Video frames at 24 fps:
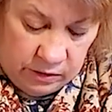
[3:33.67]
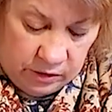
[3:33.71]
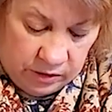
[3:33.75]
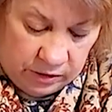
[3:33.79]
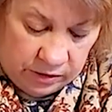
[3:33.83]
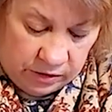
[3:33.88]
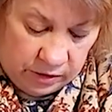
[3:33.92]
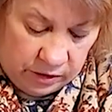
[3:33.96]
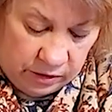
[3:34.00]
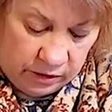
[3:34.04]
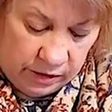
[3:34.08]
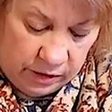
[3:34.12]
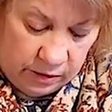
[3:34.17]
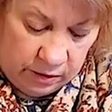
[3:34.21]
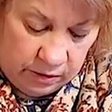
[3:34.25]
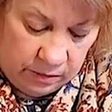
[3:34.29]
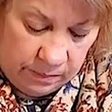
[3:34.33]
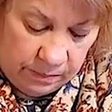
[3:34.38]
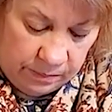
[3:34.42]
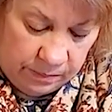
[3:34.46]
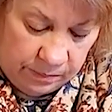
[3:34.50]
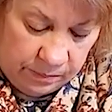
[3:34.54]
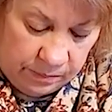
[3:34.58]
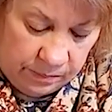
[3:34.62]
just
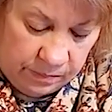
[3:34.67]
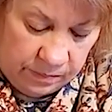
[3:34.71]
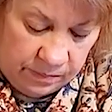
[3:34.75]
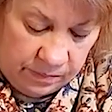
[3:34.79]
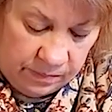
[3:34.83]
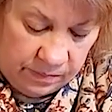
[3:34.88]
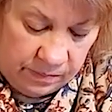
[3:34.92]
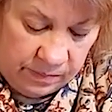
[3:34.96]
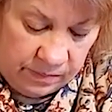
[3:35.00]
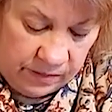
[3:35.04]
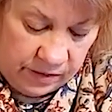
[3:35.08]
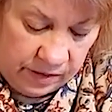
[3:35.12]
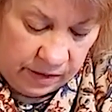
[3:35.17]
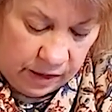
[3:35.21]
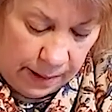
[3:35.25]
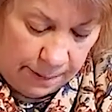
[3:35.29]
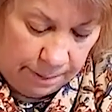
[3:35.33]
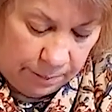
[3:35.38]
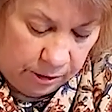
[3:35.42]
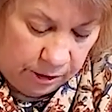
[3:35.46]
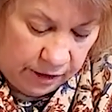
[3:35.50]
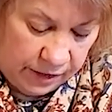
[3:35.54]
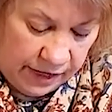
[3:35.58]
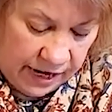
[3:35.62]
a
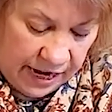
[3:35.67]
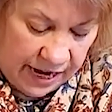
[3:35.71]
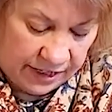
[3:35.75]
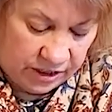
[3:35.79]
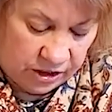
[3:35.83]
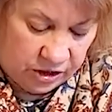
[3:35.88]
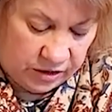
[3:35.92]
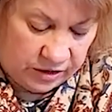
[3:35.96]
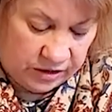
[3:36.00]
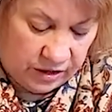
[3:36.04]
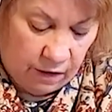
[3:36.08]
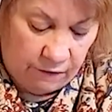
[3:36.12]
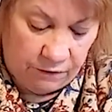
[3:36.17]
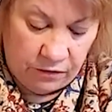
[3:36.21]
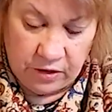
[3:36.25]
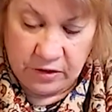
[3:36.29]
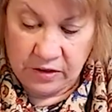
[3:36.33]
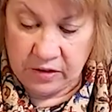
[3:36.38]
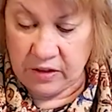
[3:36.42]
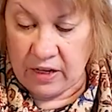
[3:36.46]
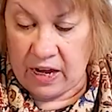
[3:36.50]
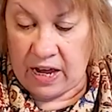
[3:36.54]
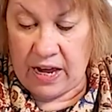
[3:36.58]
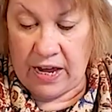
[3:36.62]
couple of notches off the
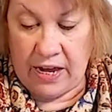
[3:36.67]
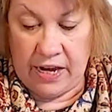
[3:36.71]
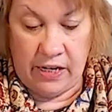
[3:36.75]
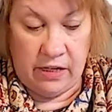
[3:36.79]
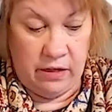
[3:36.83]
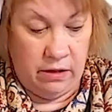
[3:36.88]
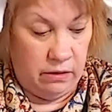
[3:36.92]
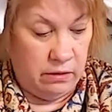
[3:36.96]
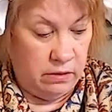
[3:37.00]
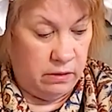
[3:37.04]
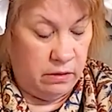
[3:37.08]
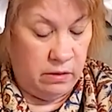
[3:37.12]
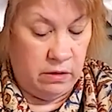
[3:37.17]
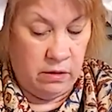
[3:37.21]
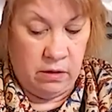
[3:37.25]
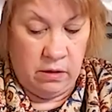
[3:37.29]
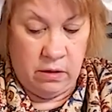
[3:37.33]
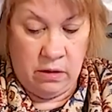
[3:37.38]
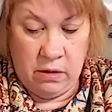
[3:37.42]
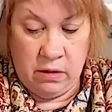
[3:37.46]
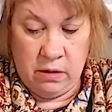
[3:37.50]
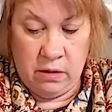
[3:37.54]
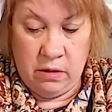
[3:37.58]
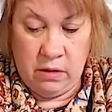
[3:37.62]
side
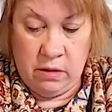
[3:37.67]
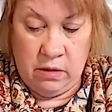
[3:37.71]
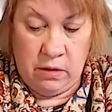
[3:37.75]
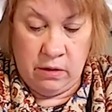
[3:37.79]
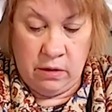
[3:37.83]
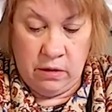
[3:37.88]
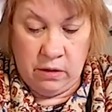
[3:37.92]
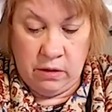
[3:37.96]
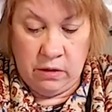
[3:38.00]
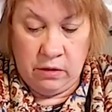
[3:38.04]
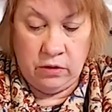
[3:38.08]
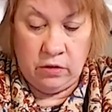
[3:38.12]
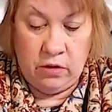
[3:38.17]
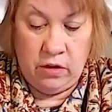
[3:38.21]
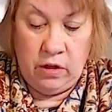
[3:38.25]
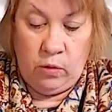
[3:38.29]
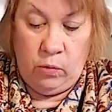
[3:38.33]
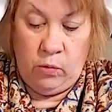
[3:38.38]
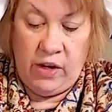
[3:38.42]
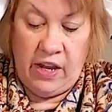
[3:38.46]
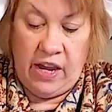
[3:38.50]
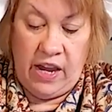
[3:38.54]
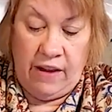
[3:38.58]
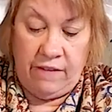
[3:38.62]
so
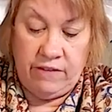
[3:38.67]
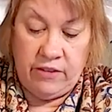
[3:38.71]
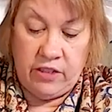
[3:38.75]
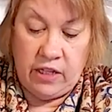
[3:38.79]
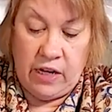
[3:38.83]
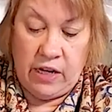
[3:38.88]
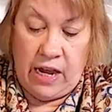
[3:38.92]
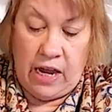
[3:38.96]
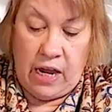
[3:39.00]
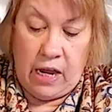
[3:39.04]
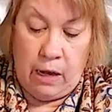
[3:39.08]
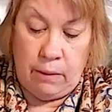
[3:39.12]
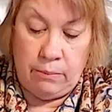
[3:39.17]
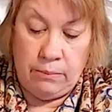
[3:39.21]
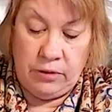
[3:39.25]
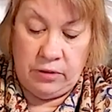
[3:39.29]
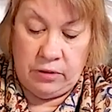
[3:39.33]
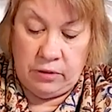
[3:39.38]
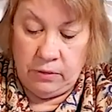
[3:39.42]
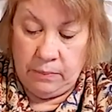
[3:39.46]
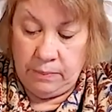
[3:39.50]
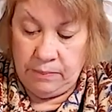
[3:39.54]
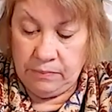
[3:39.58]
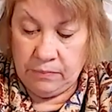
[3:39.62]
that we have
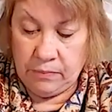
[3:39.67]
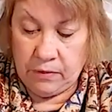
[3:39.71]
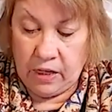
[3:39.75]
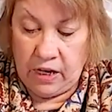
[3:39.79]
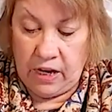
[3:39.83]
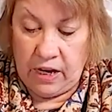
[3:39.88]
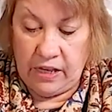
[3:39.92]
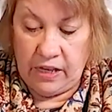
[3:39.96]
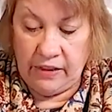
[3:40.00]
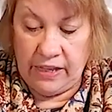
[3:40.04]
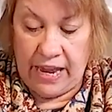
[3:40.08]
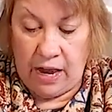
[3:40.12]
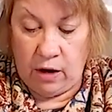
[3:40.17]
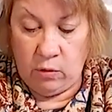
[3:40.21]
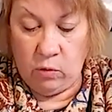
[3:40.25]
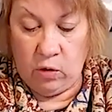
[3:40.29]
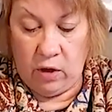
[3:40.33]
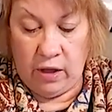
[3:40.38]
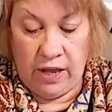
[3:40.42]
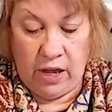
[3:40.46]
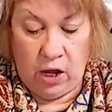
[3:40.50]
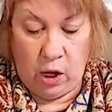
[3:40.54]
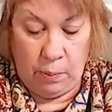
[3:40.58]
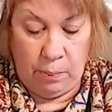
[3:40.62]
tabs. And that
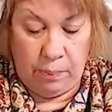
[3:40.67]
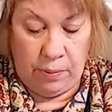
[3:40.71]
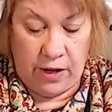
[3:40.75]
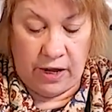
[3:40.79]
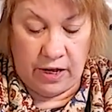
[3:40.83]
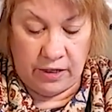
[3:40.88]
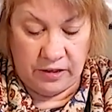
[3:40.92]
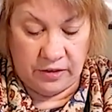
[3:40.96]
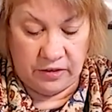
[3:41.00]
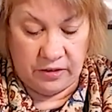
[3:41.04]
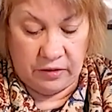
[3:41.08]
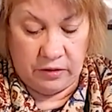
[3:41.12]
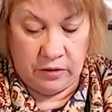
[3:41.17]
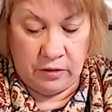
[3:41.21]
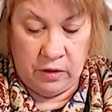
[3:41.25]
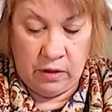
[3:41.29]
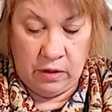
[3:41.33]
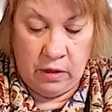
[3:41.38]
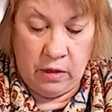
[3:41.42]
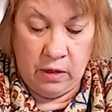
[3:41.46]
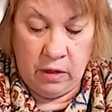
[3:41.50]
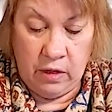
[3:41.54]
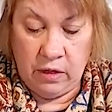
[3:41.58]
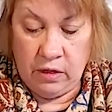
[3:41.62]
will help us
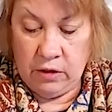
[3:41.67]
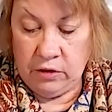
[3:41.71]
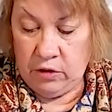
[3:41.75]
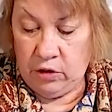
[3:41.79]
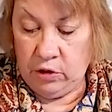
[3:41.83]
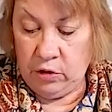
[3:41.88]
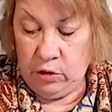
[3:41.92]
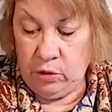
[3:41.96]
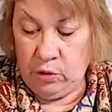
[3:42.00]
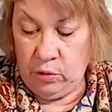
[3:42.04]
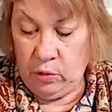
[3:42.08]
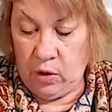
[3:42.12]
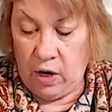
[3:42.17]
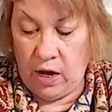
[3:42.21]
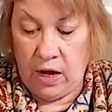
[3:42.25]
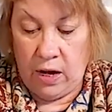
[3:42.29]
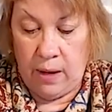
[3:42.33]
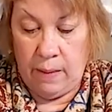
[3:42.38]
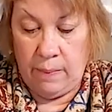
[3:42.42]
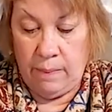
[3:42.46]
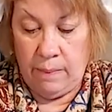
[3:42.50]
to